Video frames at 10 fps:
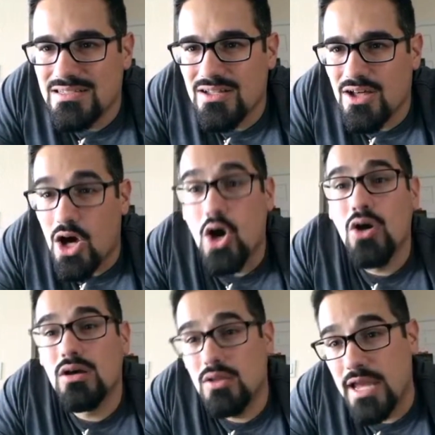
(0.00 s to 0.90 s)
Oh,
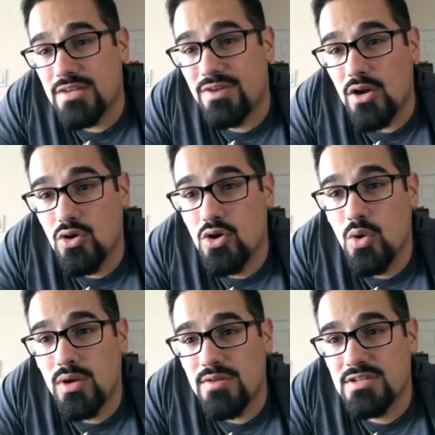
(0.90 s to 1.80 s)
Antifire. Ooh,
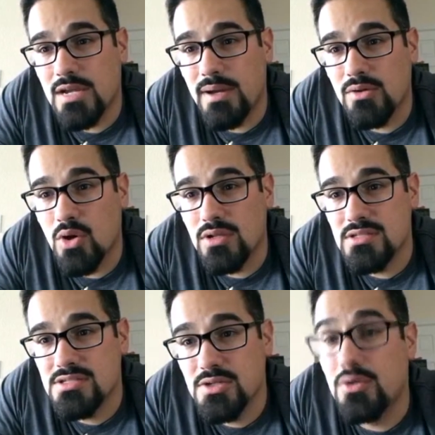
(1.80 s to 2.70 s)
we're going to talk about Nolan
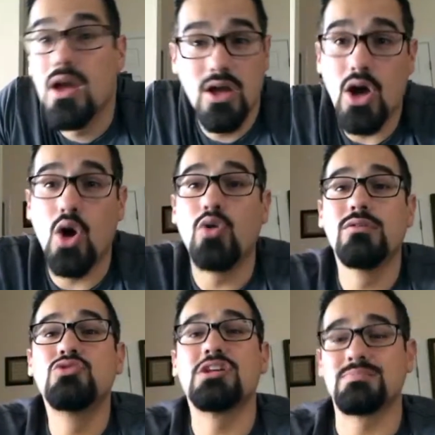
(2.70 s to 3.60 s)
soon. Oh,
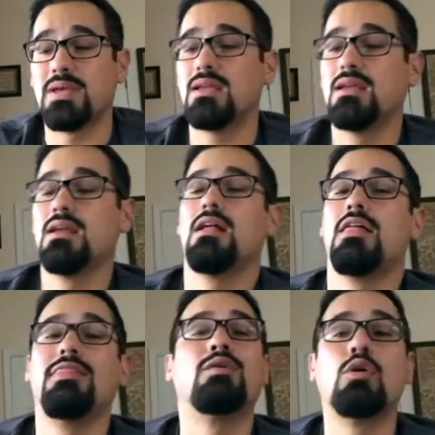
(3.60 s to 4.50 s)
trust me.
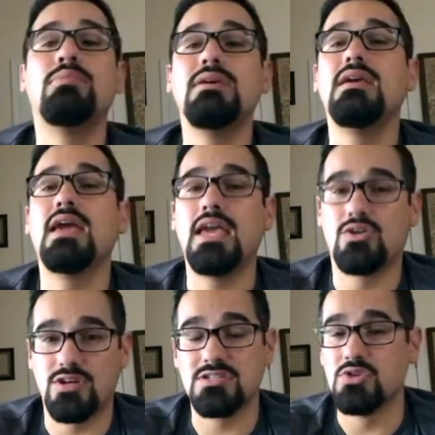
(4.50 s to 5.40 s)
There will be a
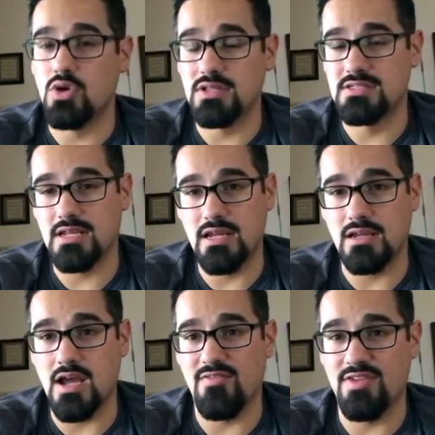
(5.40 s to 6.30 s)
Chris Nolan Sunday
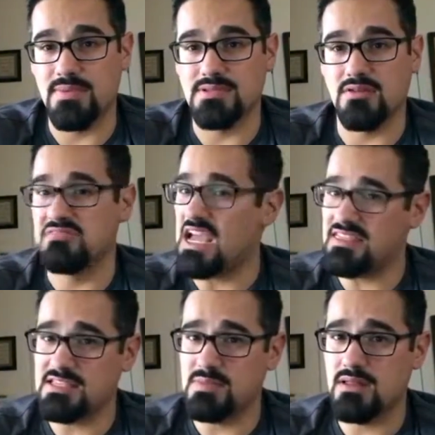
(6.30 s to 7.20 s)
Coffee episode. Not
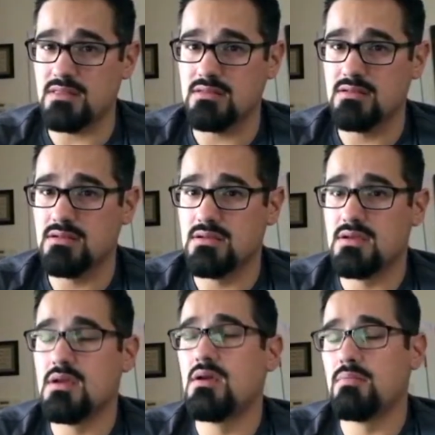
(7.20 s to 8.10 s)
this month,
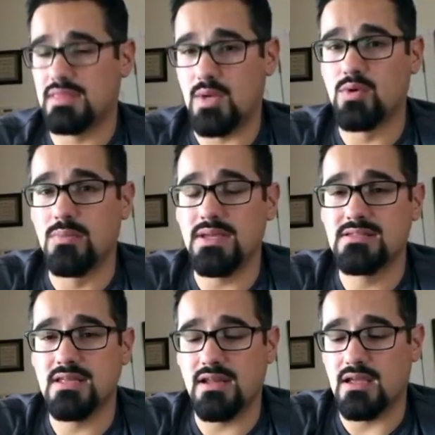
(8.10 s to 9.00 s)
but there will be a
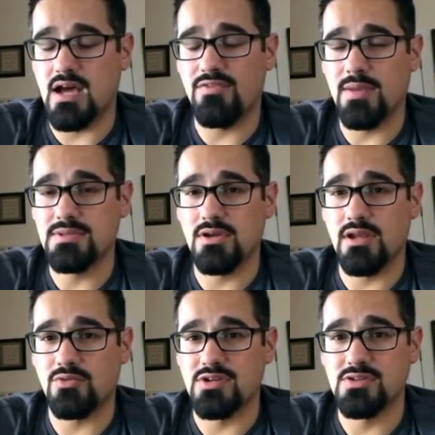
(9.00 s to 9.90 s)
Sunday Coffee episode
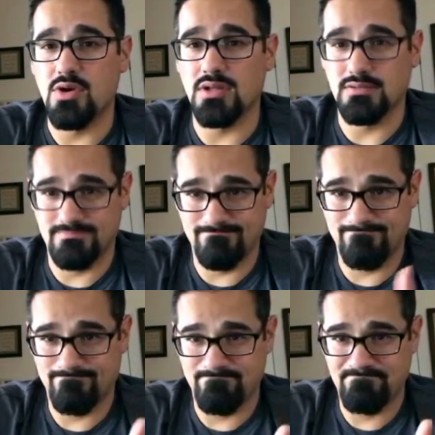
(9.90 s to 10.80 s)
on Chris Nolan.
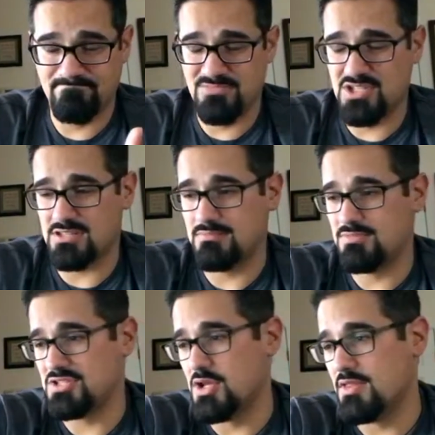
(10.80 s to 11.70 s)

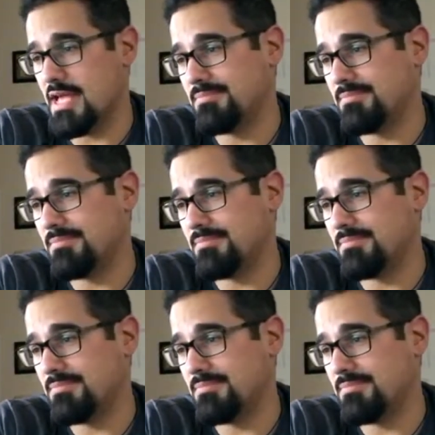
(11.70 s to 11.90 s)
Just know that.